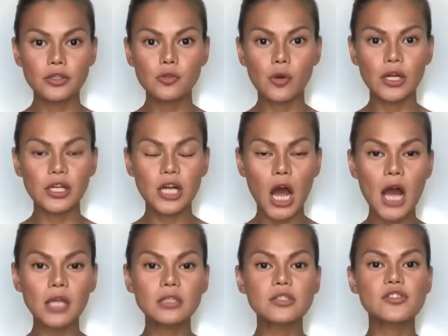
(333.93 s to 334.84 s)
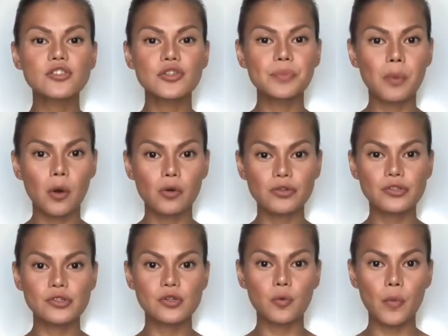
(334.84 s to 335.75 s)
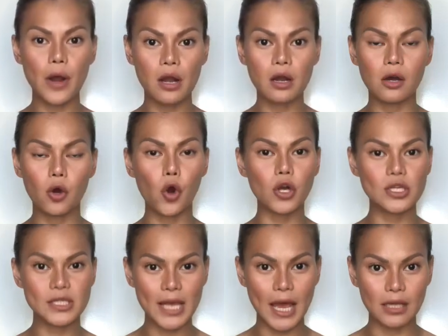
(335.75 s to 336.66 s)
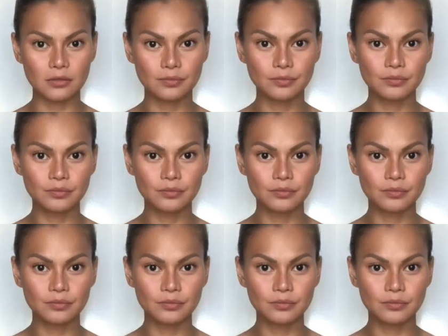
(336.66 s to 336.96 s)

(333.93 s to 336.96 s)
you are not supposed to wear a corset.